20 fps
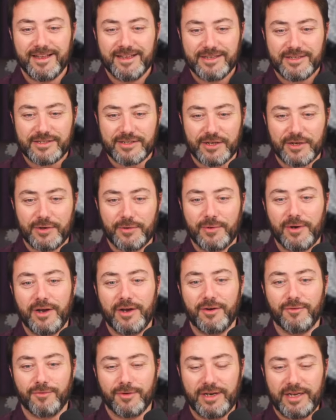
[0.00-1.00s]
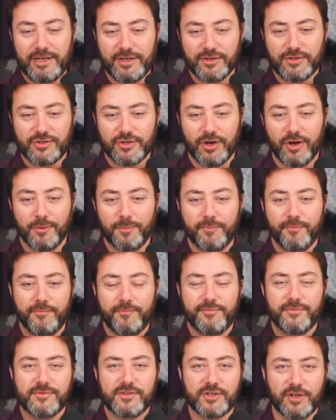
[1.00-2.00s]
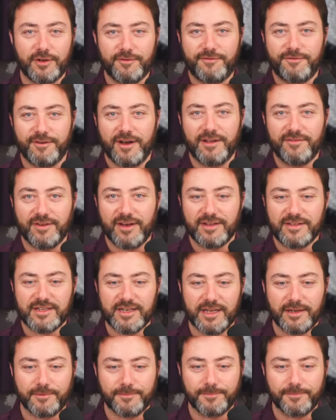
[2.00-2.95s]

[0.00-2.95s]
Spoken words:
So really good job. Solid 5 out of 10.